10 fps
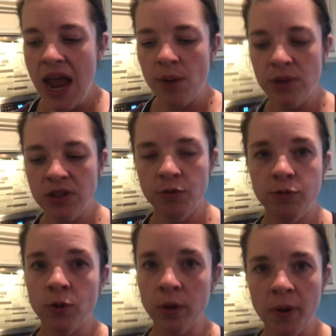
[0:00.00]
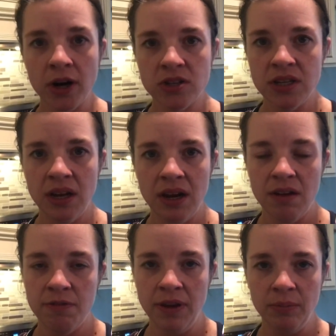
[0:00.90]
And with the 4-person
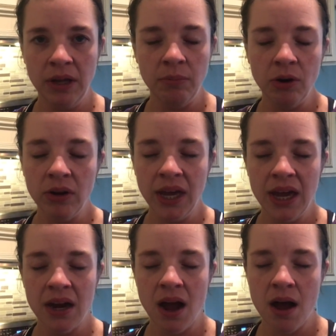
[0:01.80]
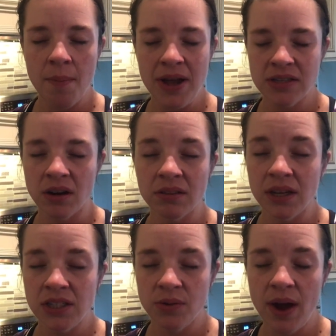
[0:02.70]
family meal kit, I
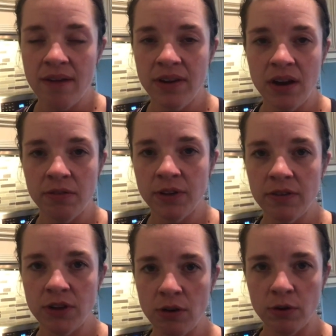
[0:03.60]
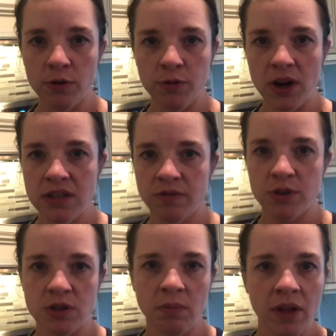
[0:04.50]
certainly do have enough left over for us
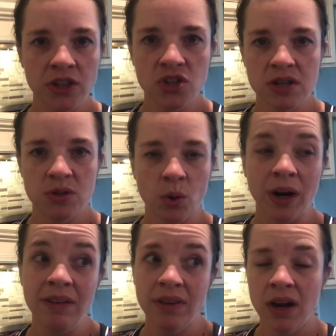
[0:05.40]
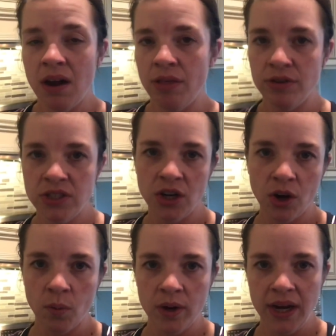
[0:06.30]
for some lunches or even another
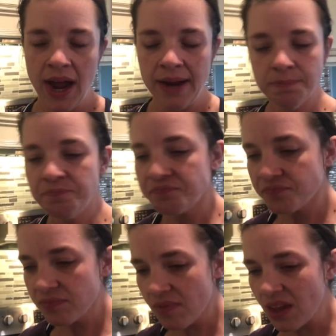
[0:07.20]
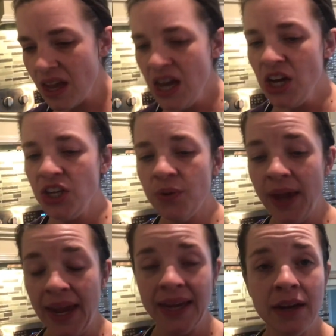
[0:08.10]
dinner one night. You
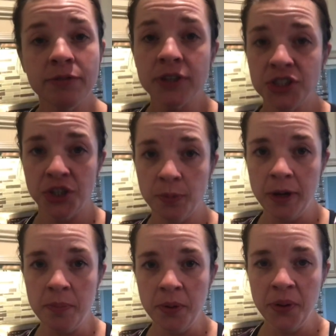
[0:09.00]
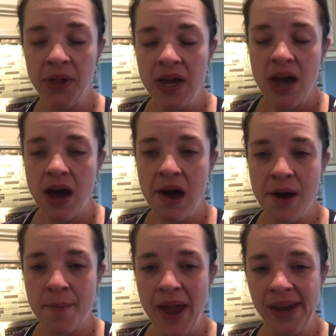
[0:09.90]
can get for 2 people,
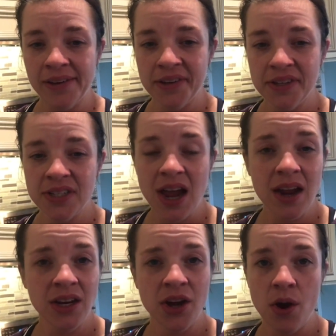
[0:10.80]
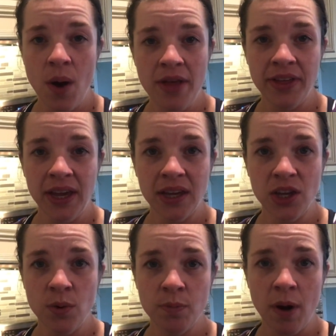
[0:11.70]
and I think
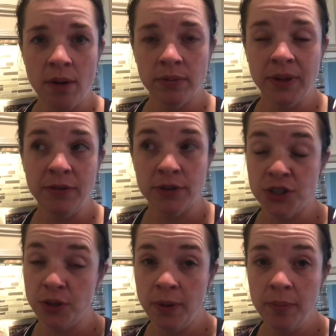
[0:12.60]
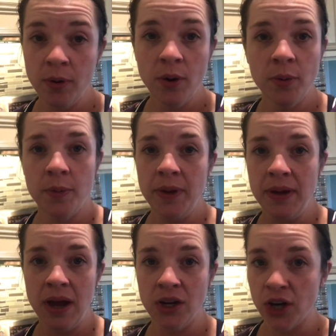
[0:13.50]
you would probably, for 2 people, it would
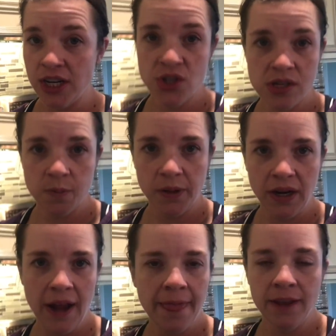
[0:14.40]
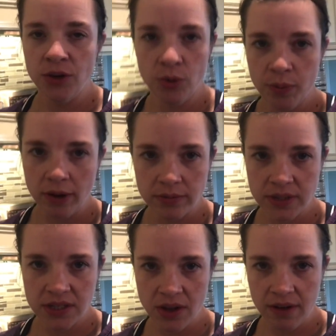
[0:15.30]
be a gracious plenty, and then you would
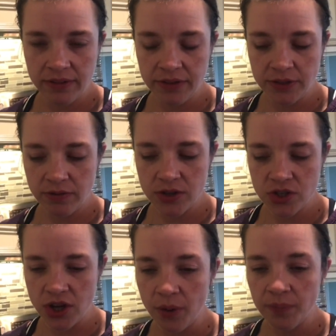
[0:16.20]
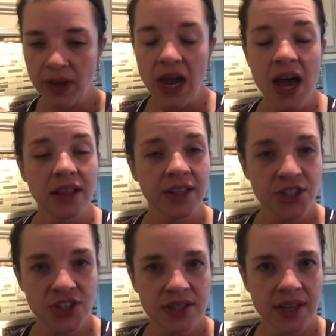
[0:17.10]
probably still have leftovers. So
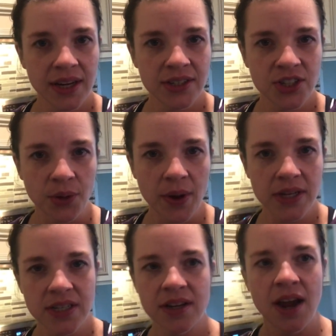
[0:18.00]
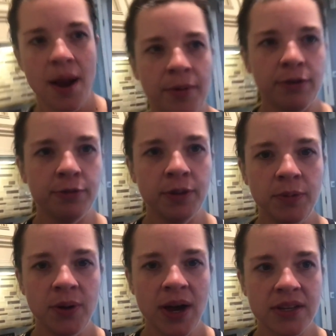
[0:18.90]
let's just get into it. I'm going to flip
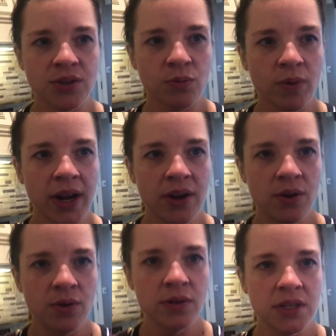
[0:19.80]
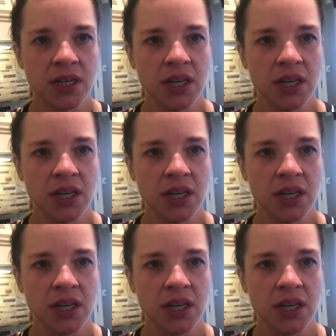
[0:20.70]
you guys around